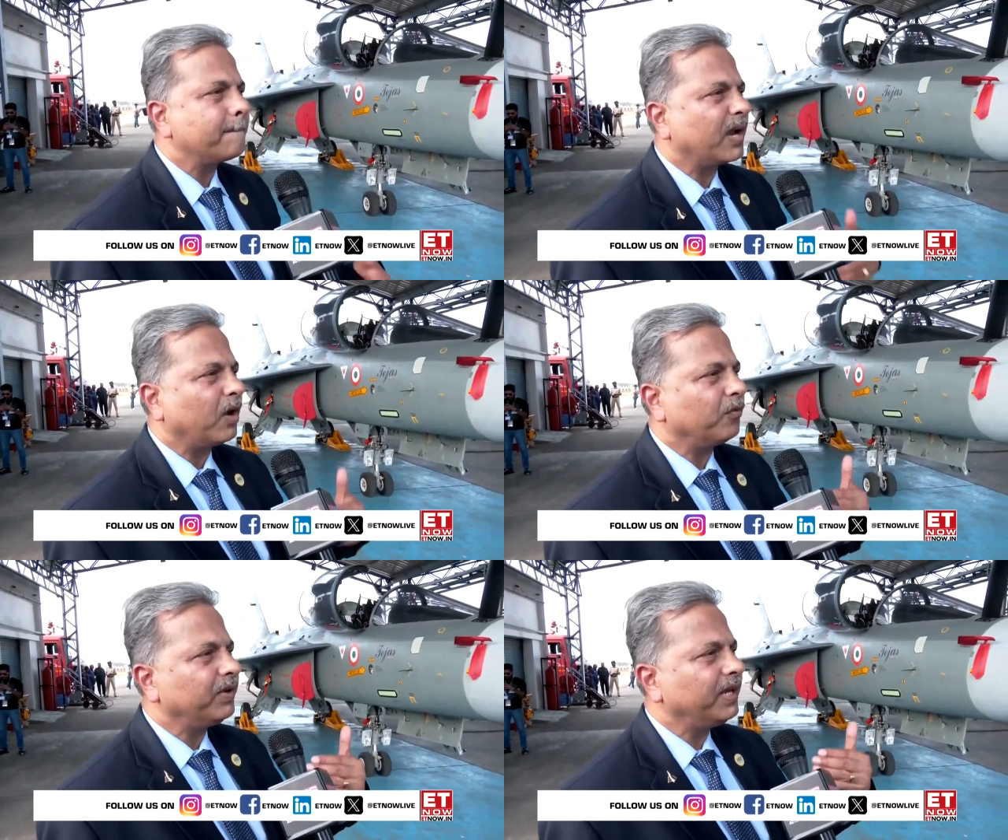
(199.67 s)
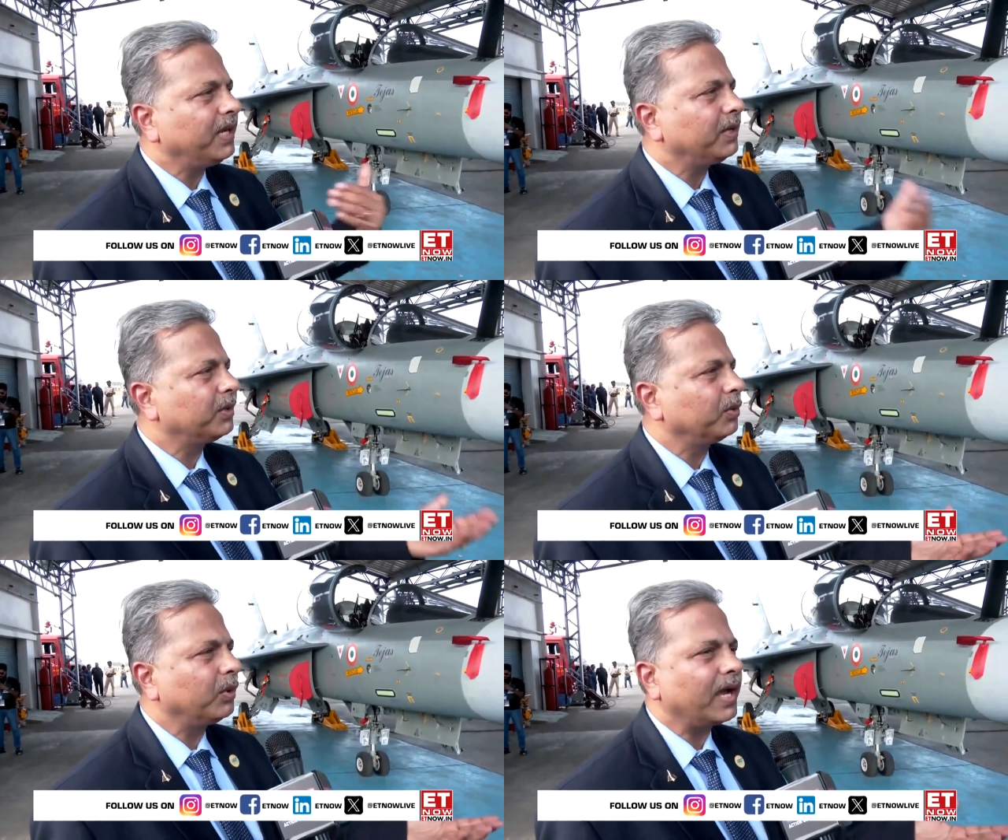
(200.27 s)
Now we need
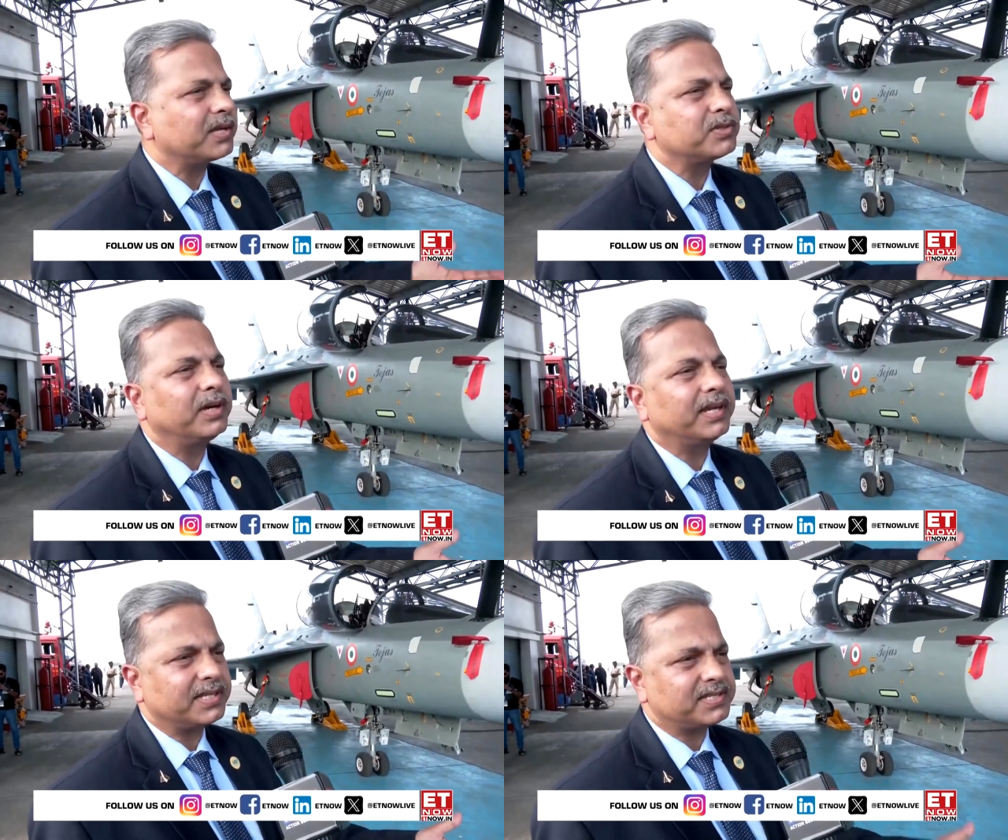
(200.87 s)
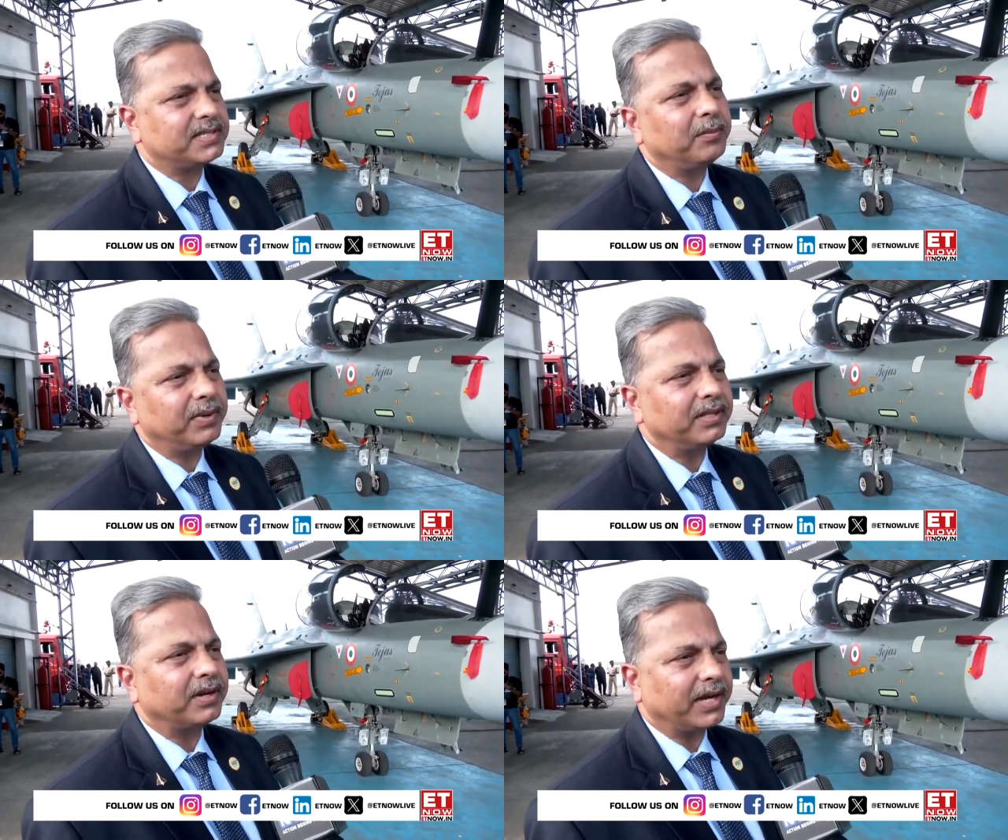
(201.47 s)
to actually test them
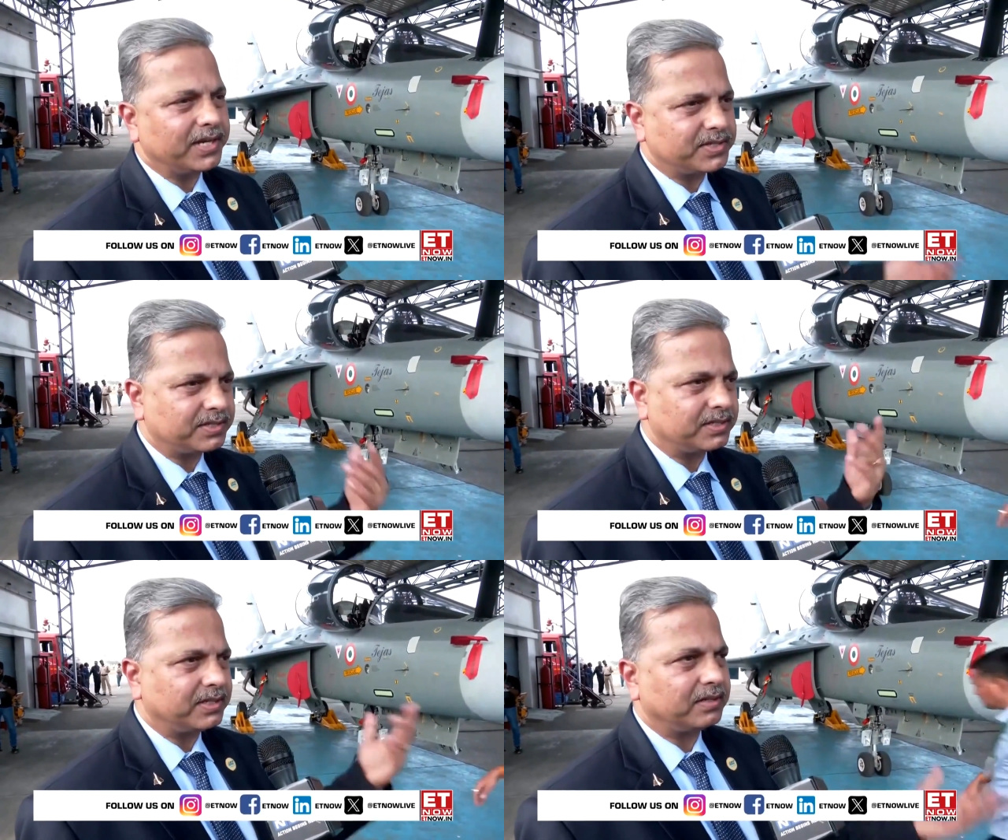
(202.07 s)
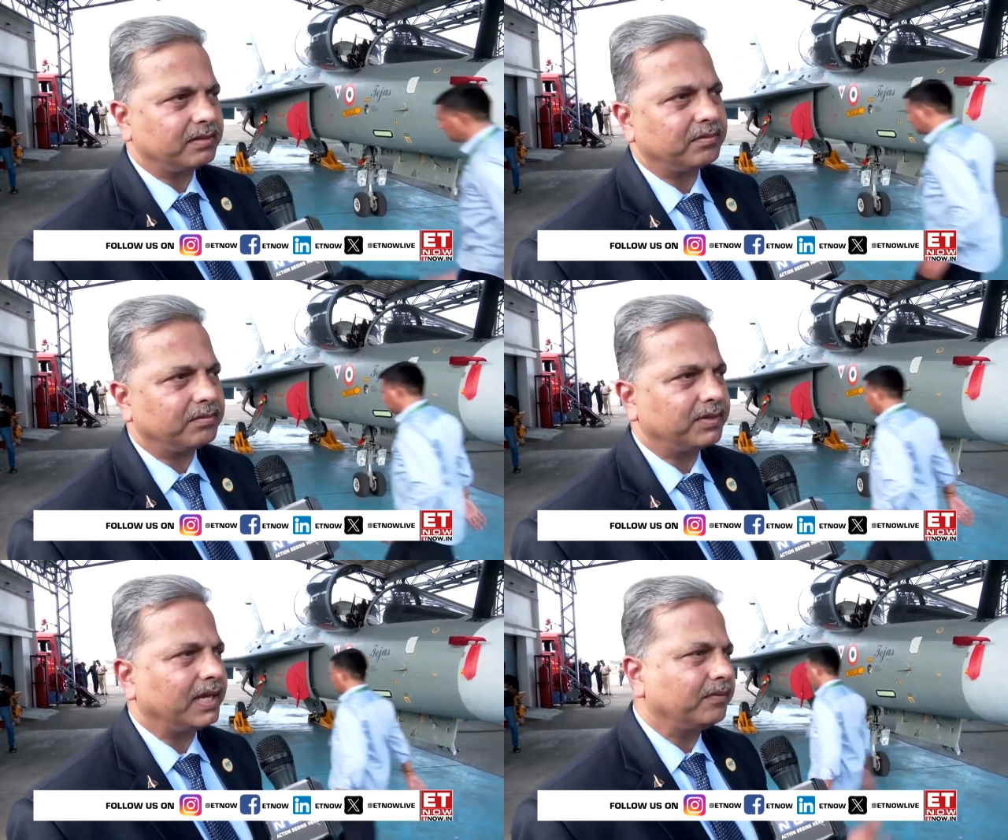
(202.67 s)
in the range, uh,
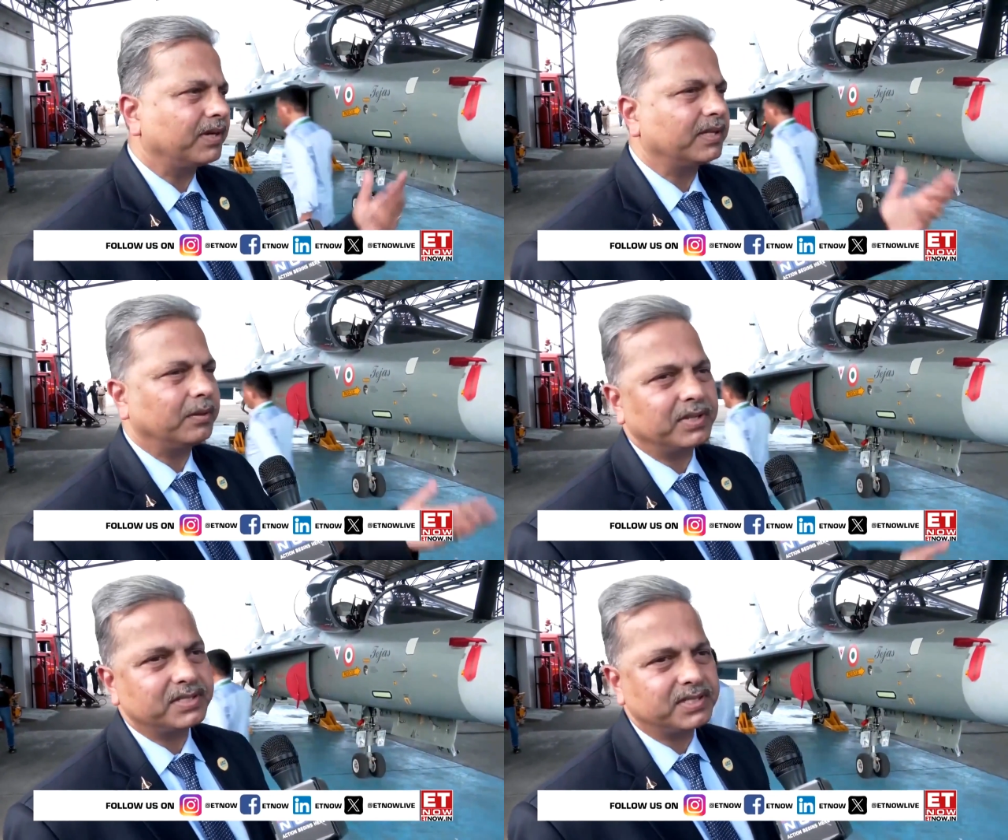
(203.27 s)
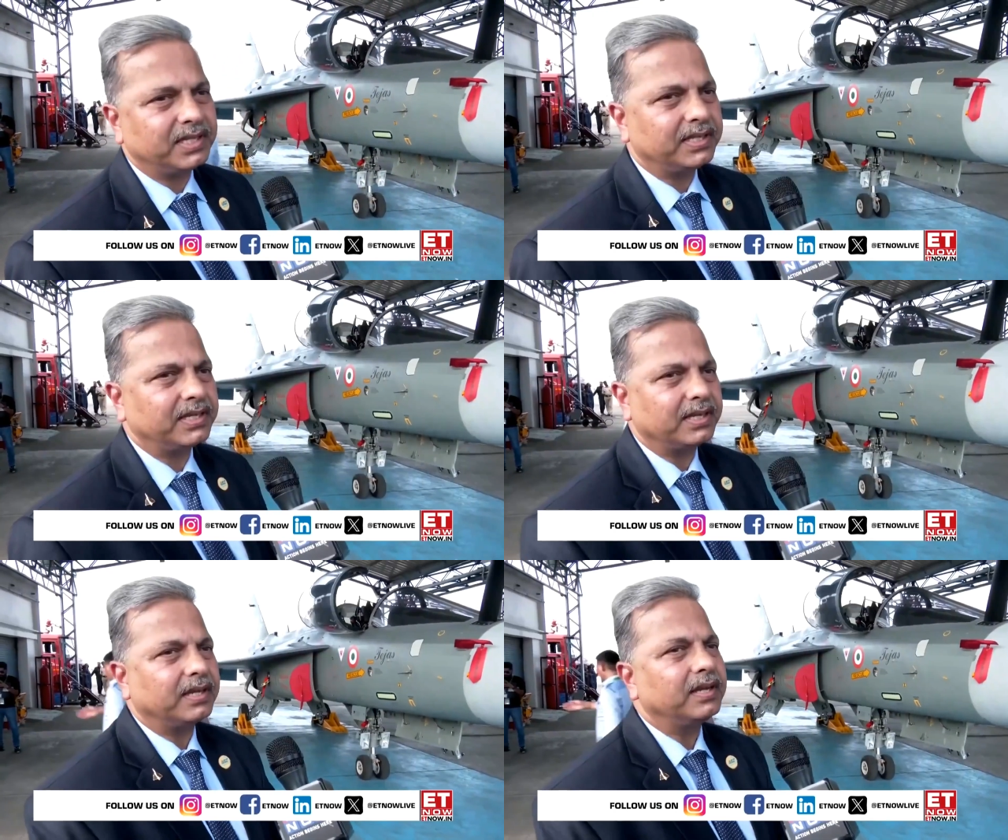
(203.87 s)
deliver them and see
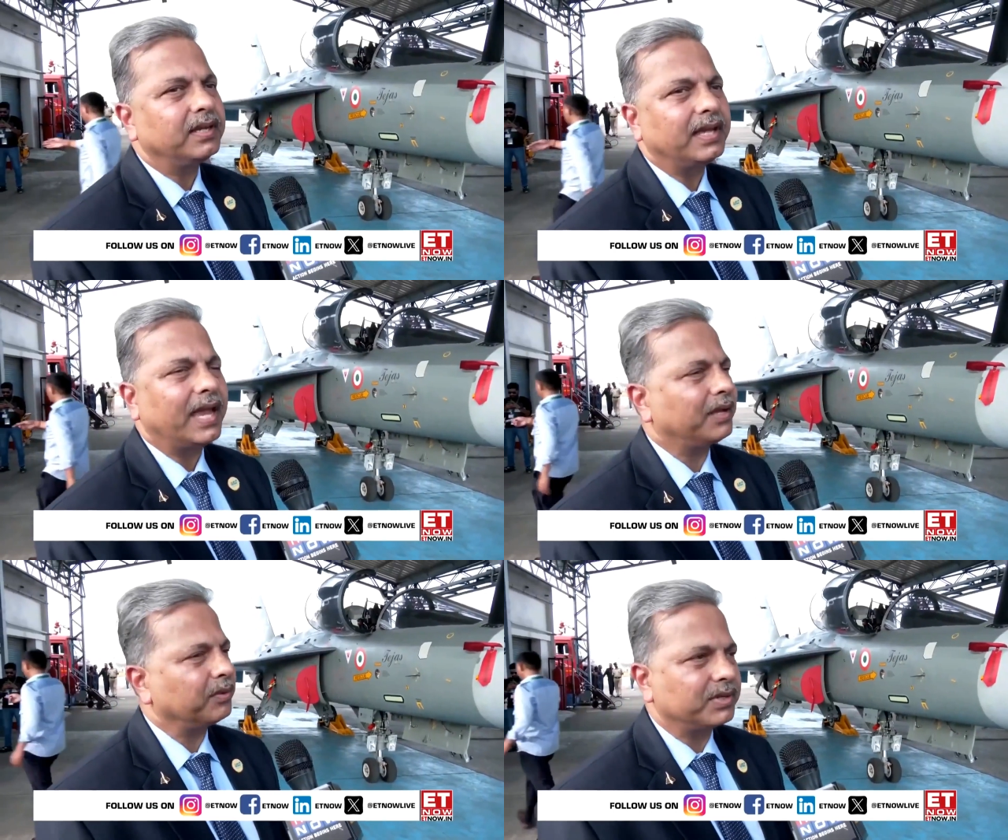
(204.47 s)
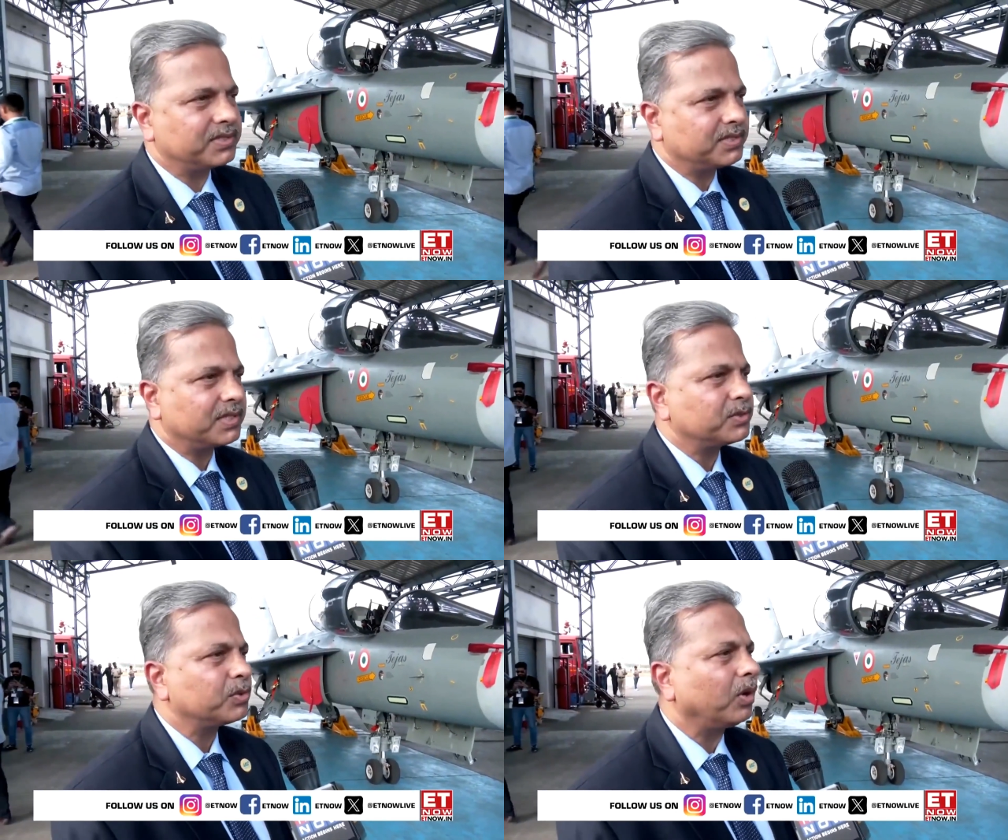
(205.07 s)
the accuracies
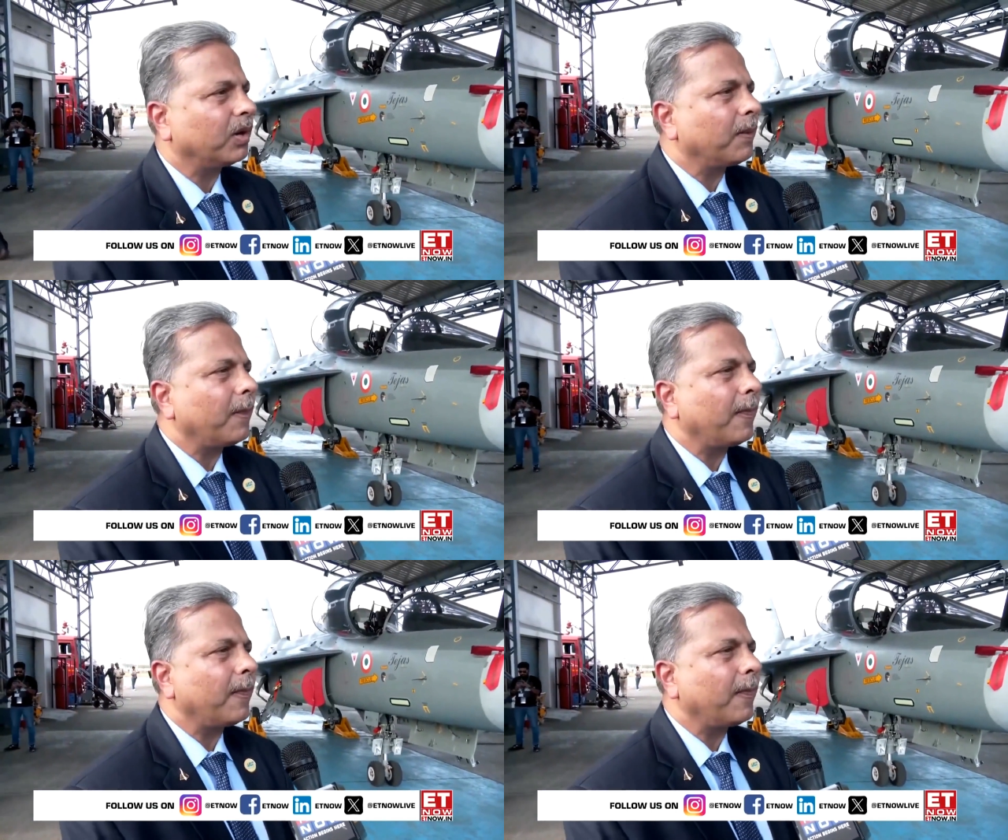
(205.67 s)
and so on.